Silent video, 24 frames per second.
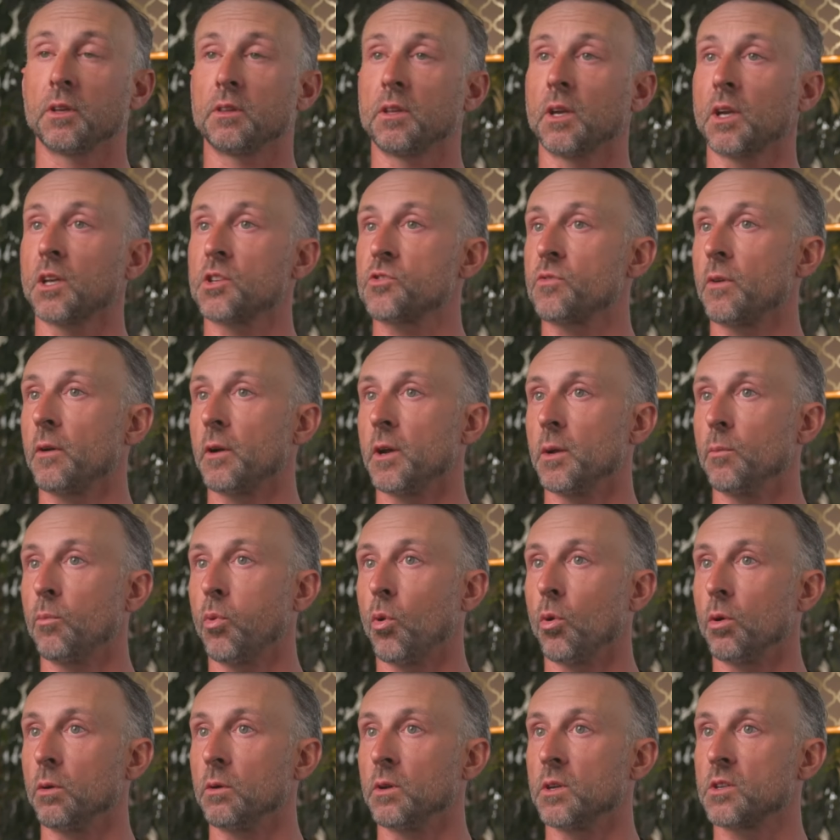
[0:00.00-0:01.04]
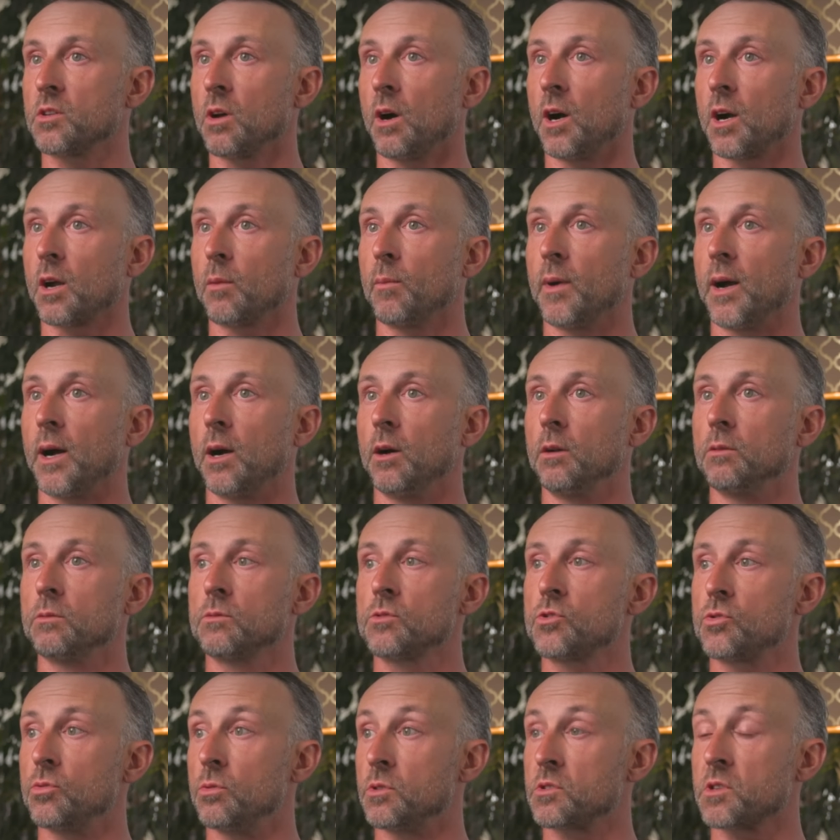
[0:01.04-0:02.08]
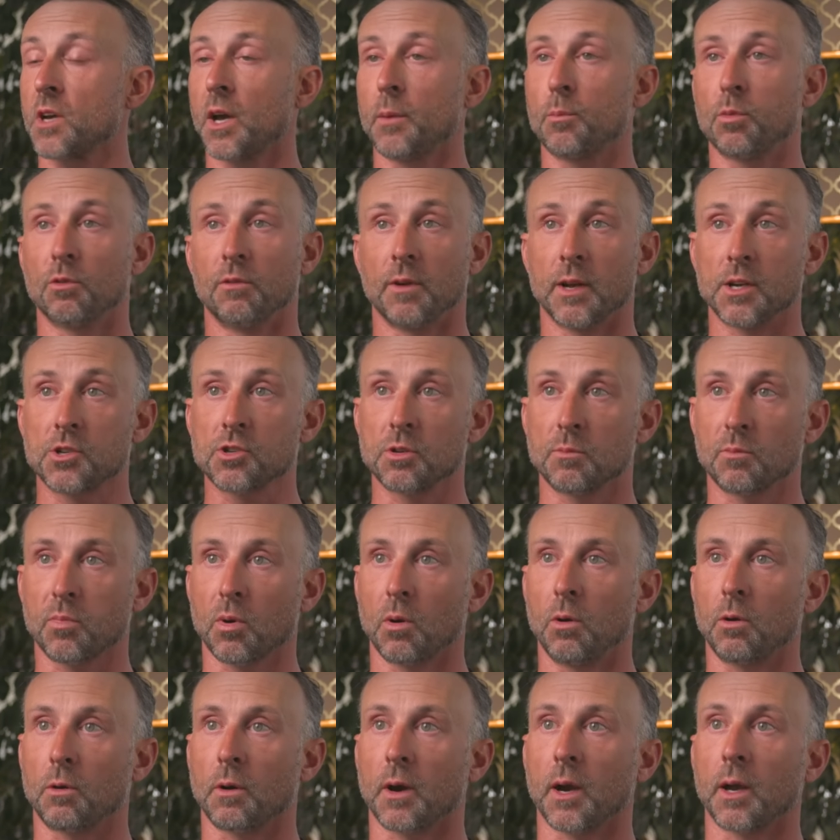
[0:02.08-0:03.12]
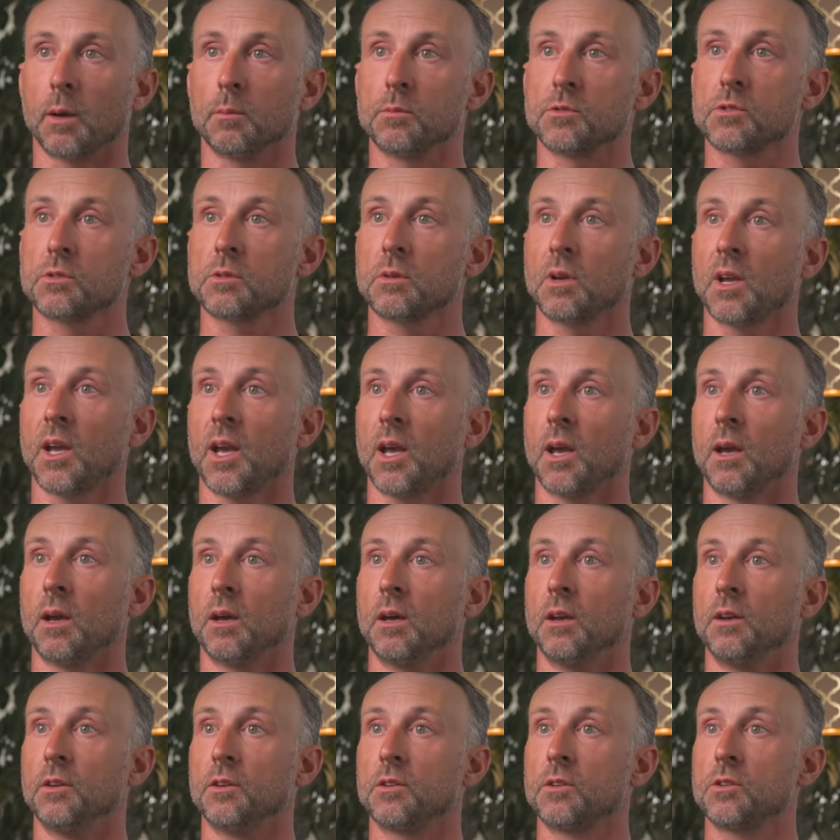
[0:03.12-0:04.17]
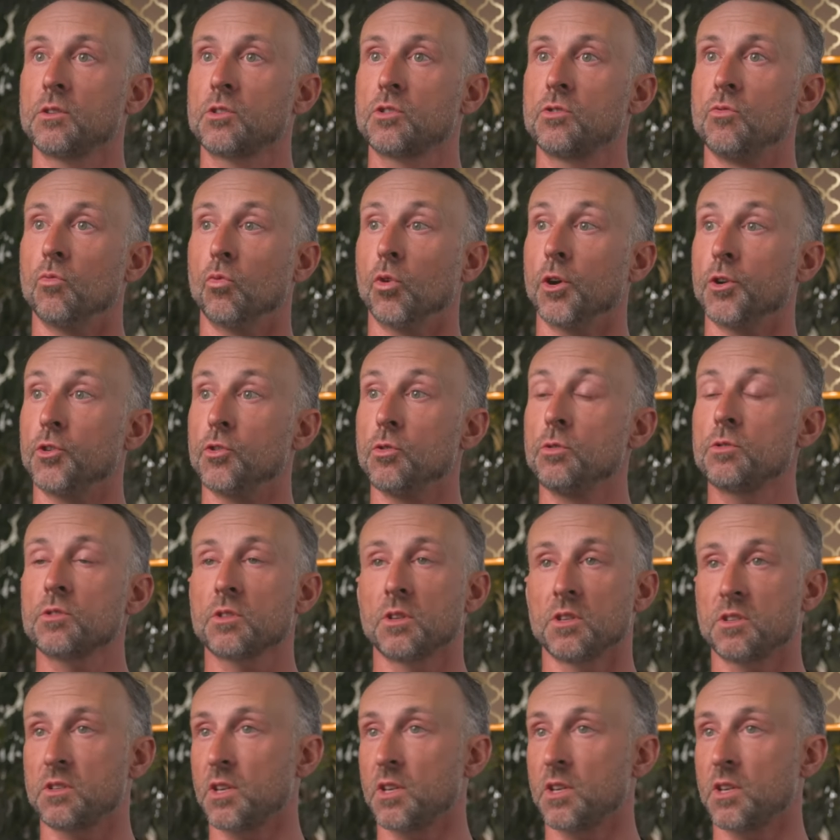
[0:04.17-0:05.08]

I think it's very important to talk about suicide prevention programs and reduce the